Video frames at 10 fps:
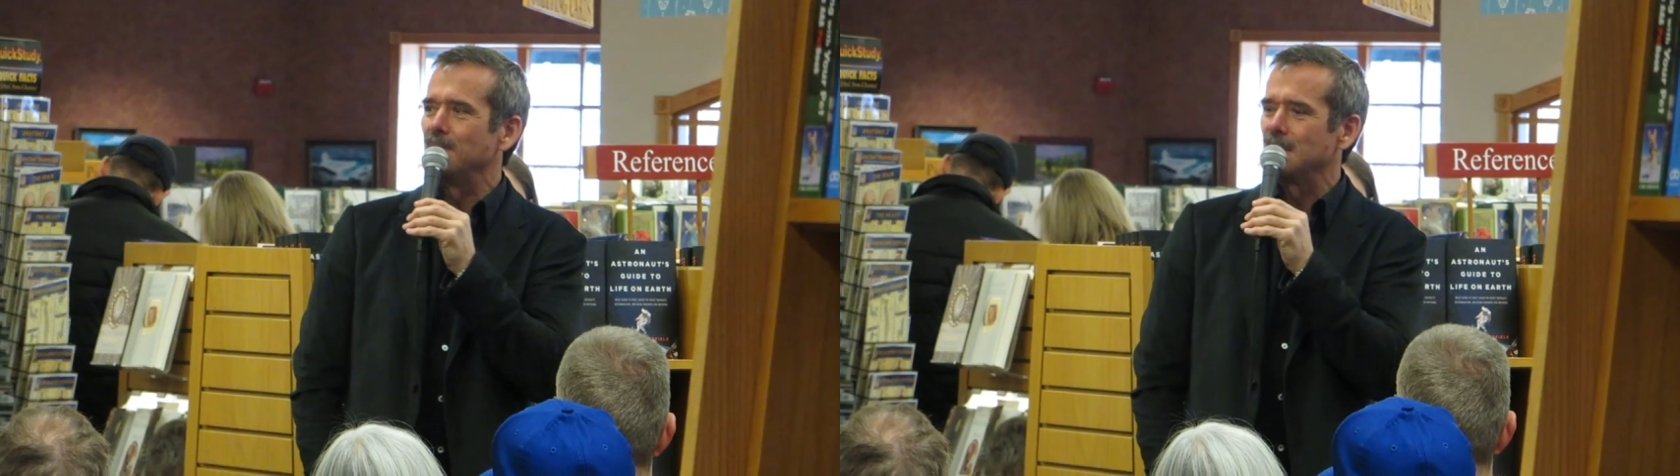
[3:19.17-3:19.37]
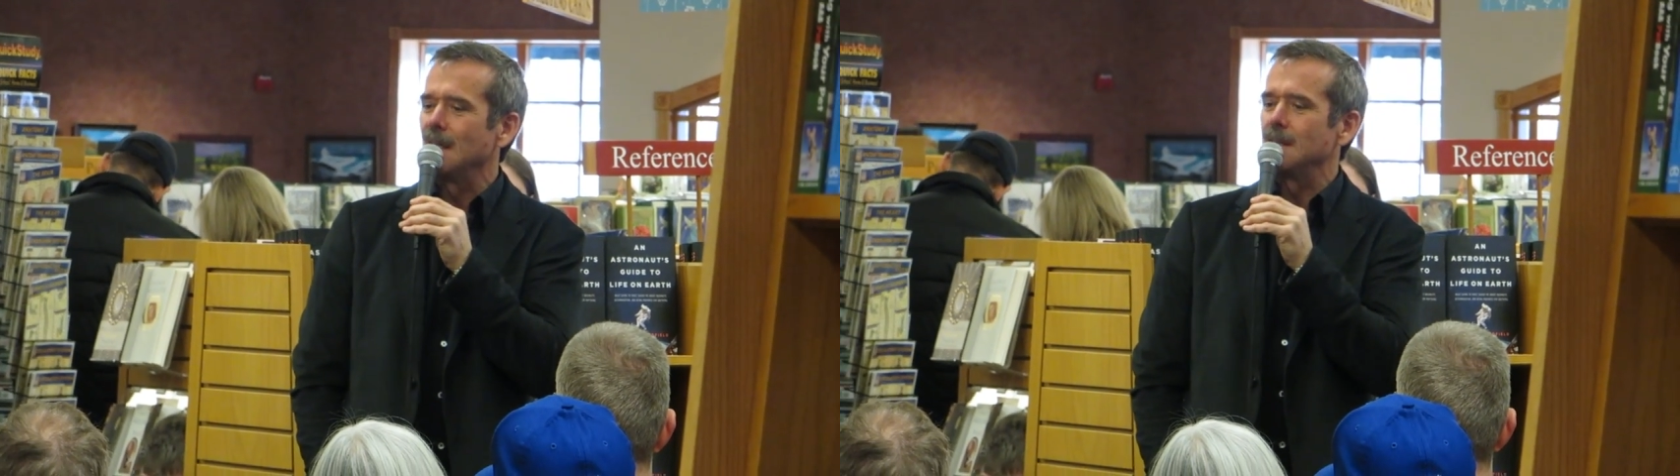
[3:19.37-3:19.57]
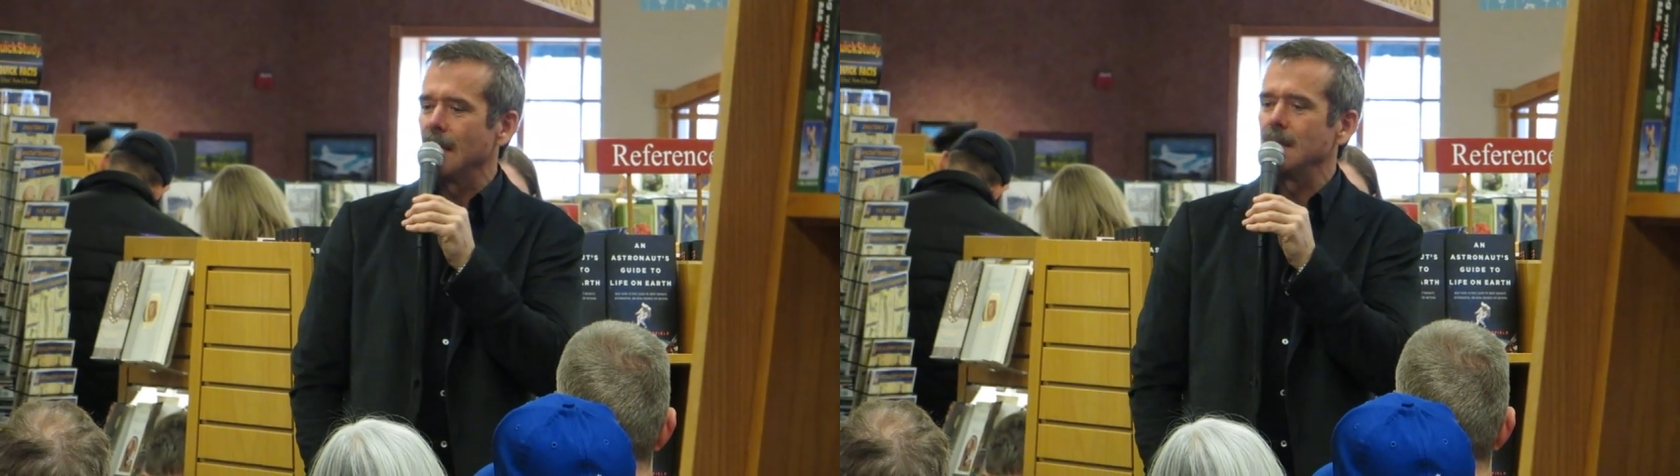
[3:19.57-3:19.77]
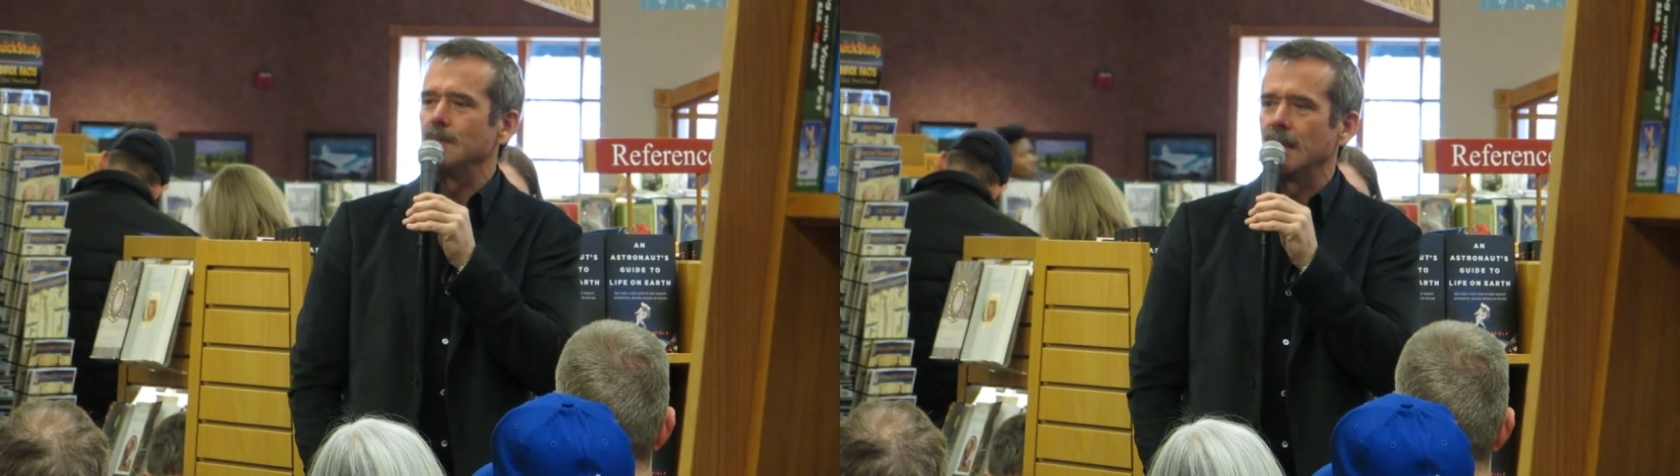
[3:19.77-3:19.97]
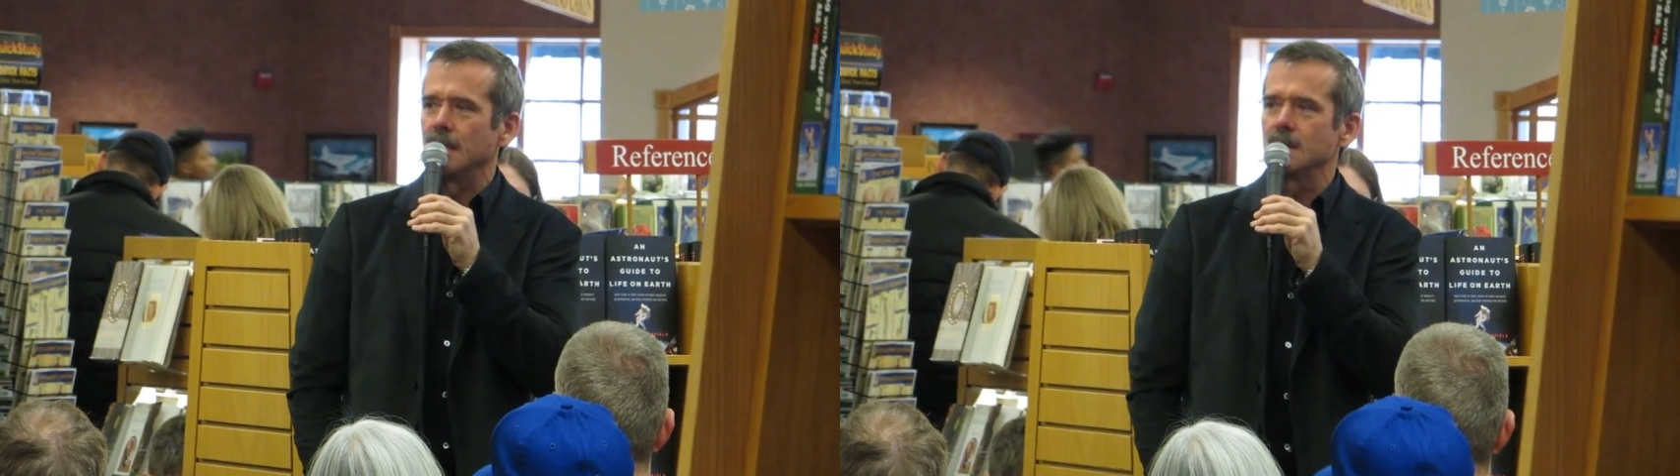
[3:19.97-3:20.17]
It takes eight
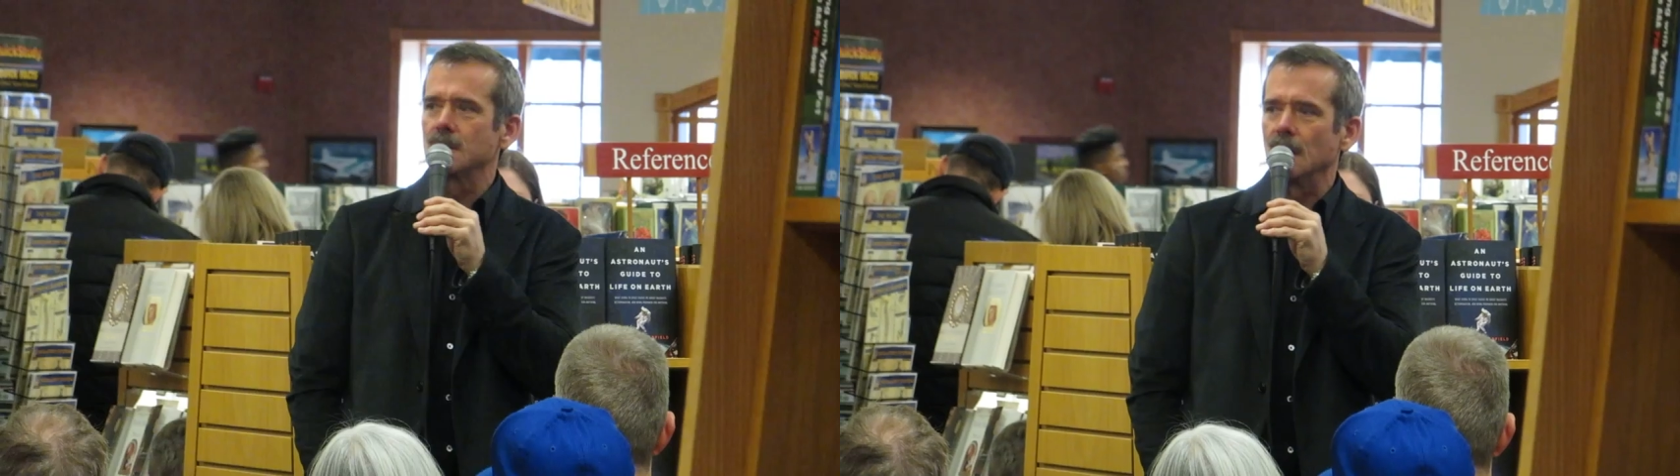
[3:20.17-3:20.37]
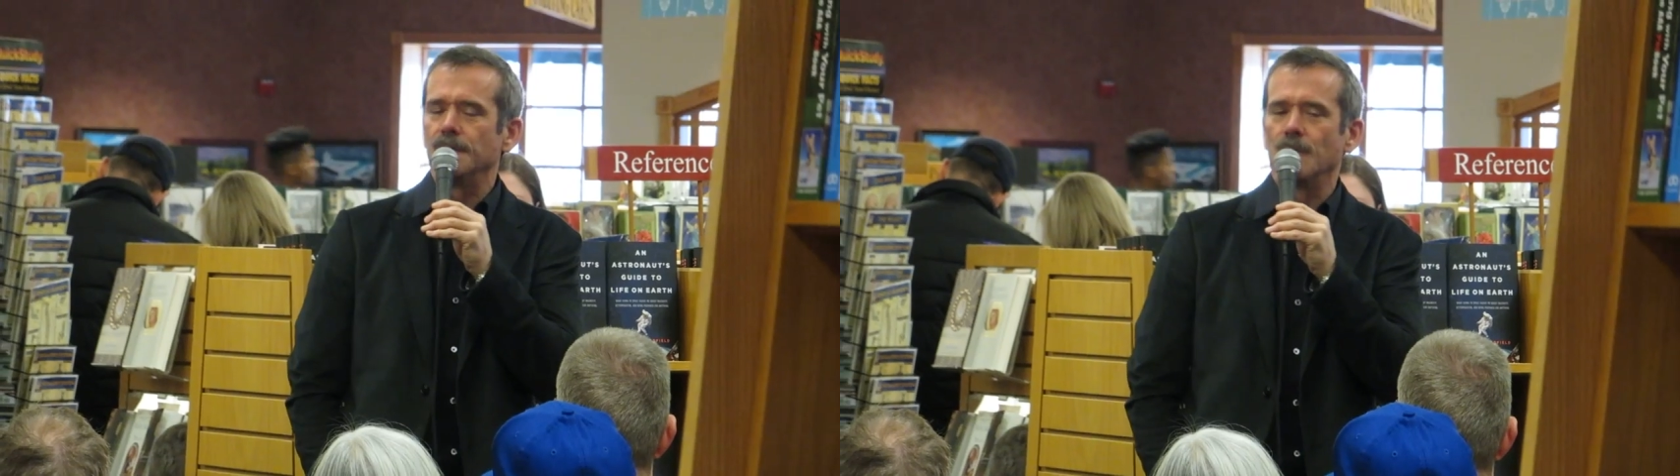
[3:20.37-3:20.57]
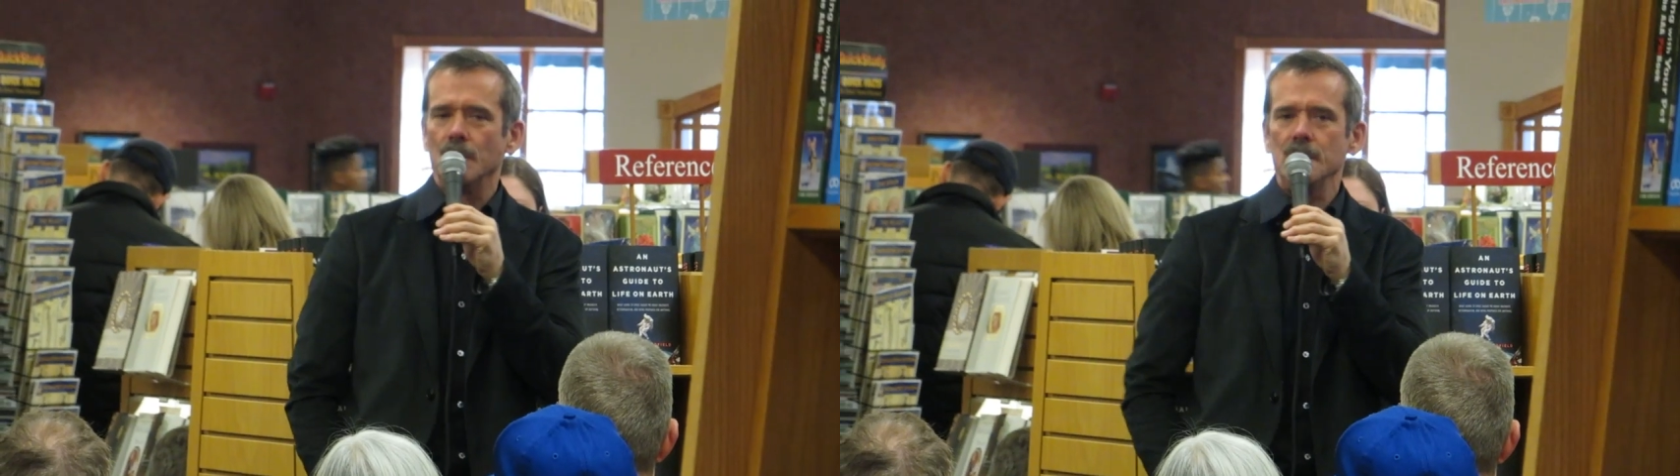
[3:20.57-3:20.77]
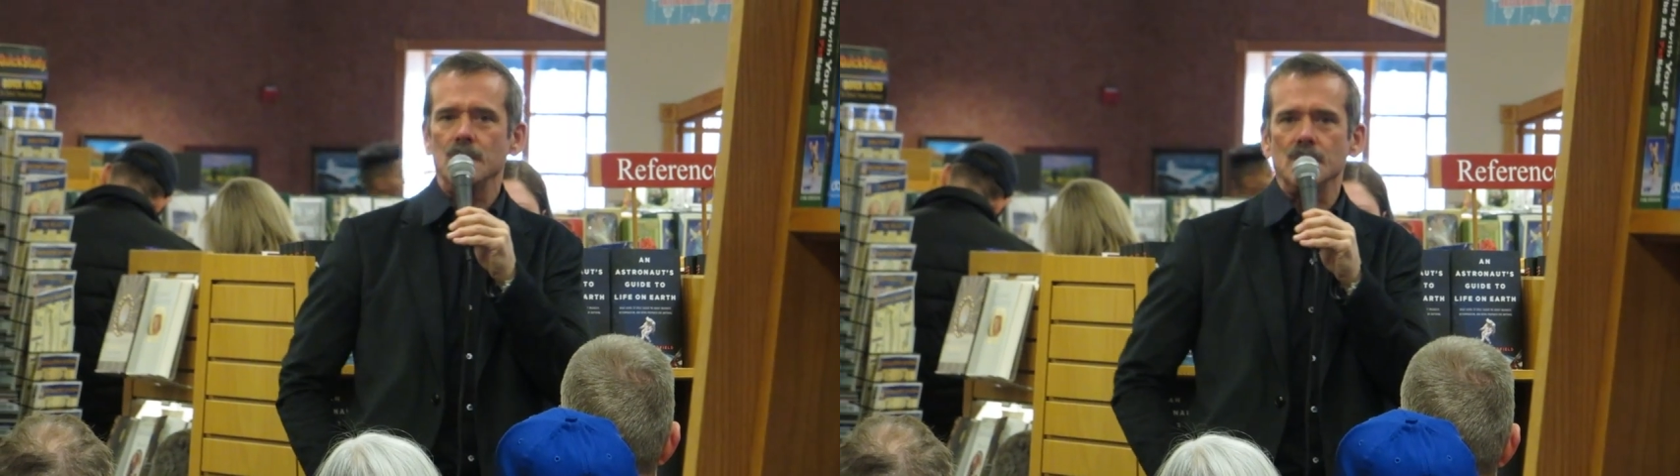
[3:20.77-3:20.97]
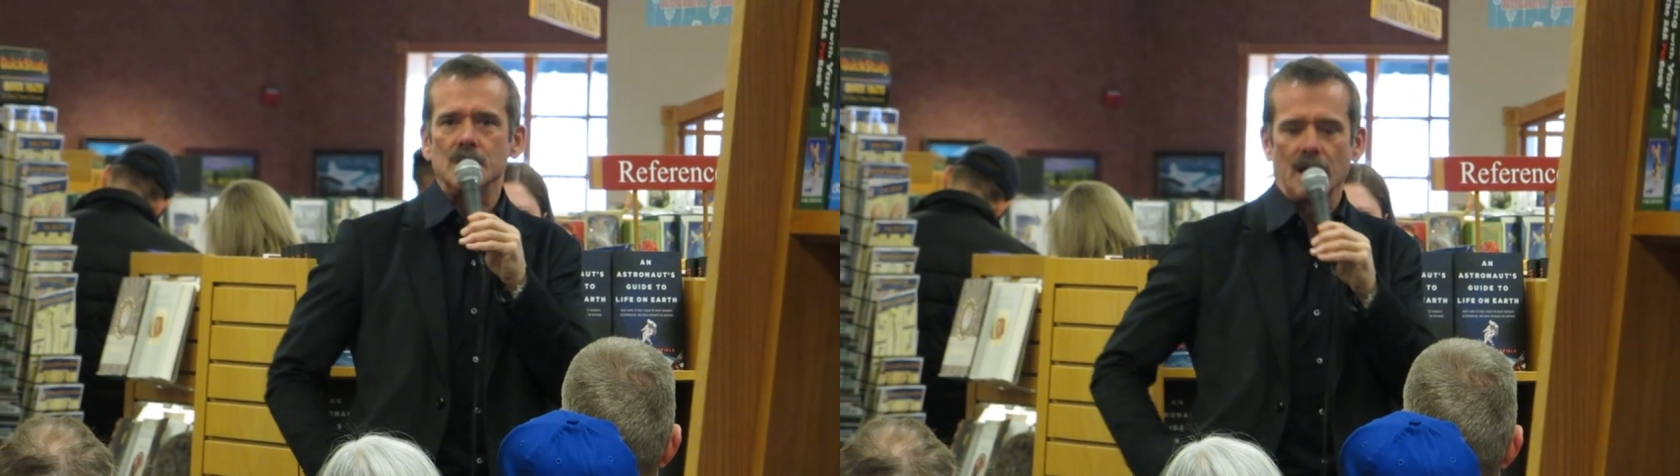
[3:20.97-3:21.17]
minutes and
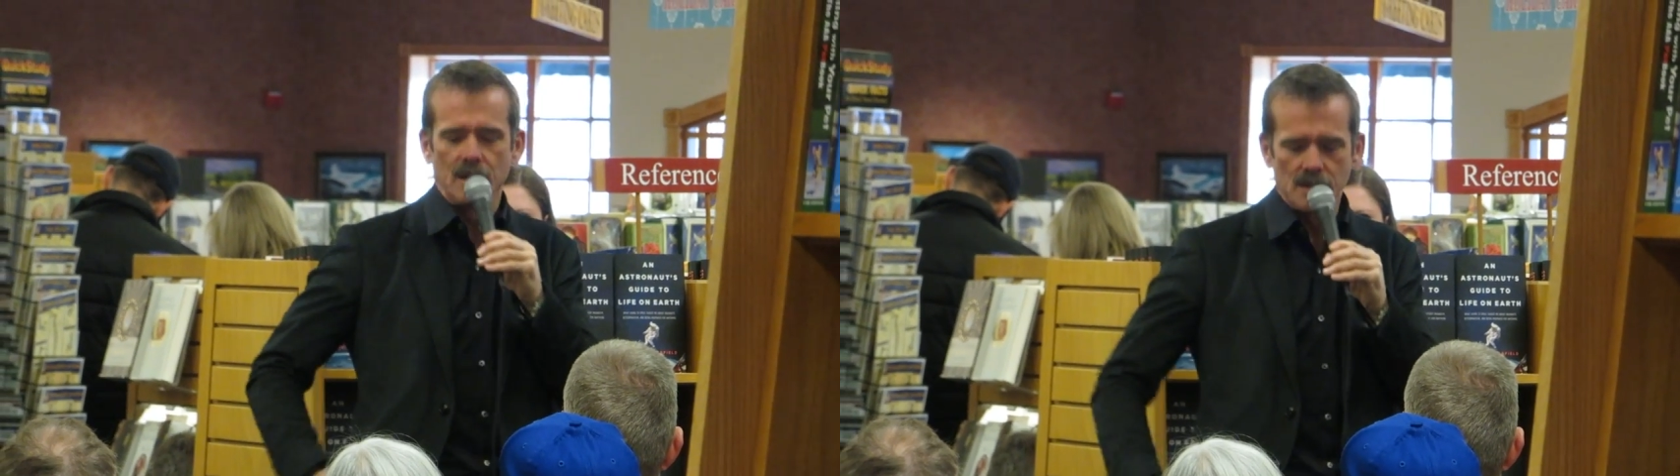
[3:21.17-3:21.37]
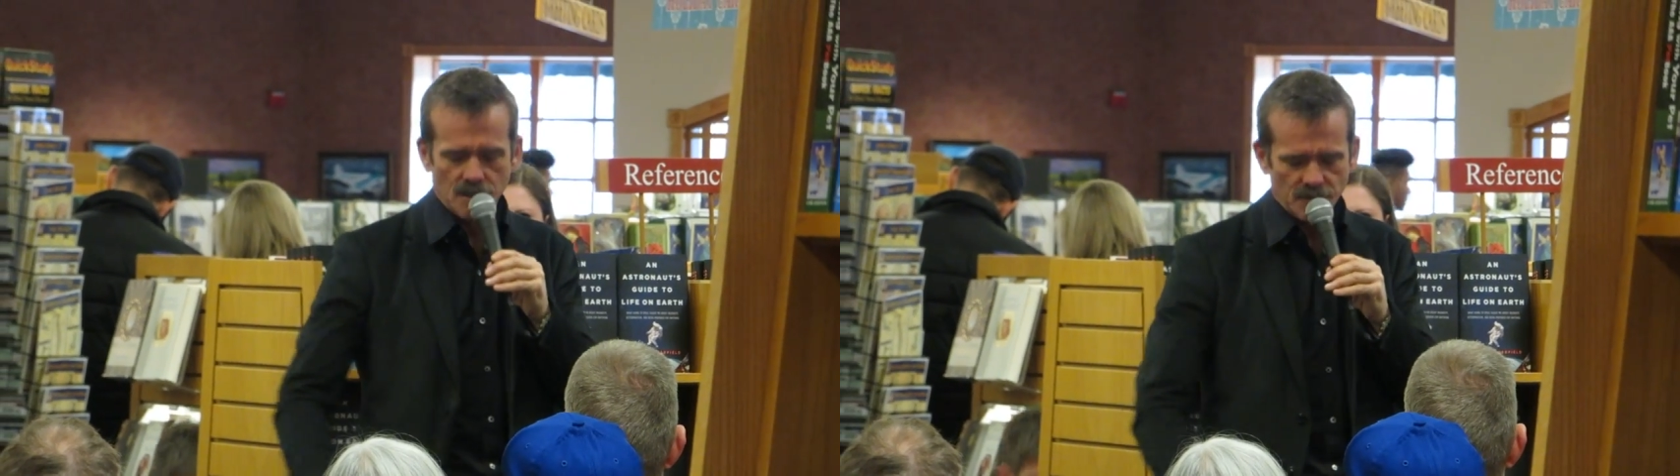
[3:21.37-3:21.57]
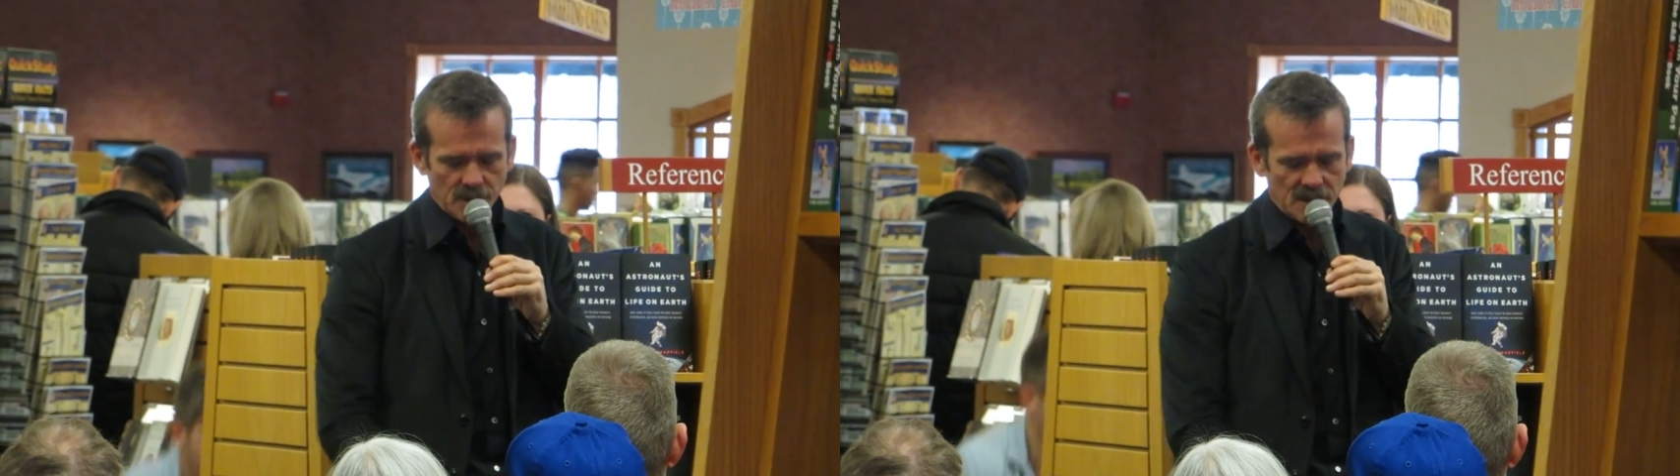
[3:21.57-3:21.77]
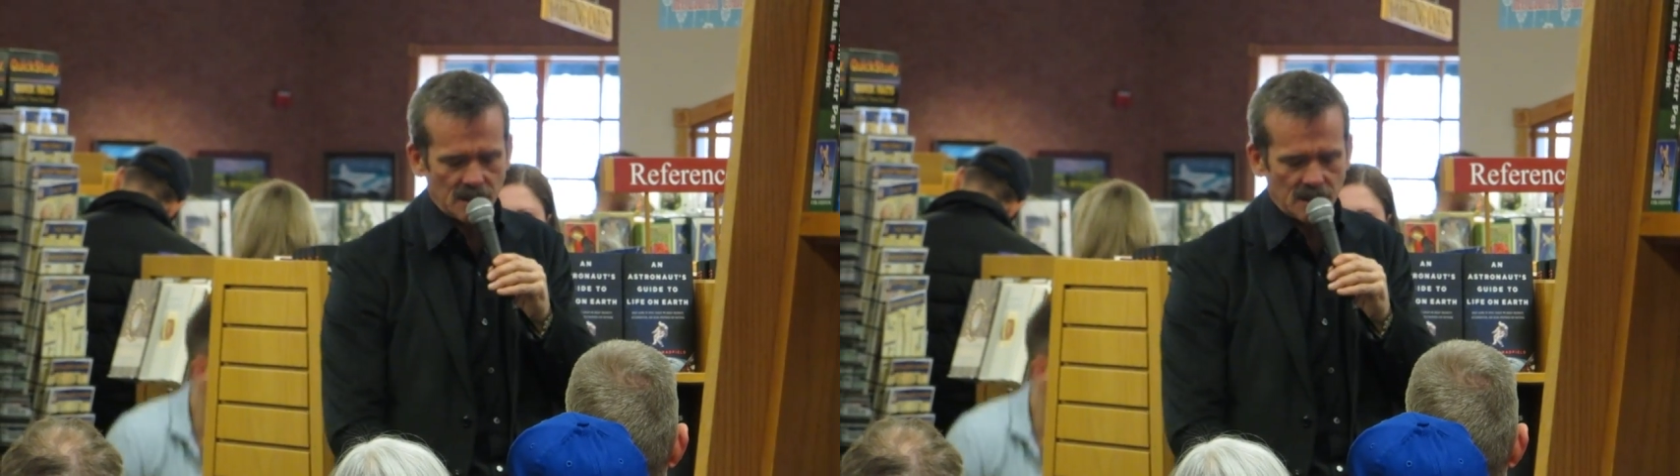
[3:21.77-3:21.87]
42 seconds from a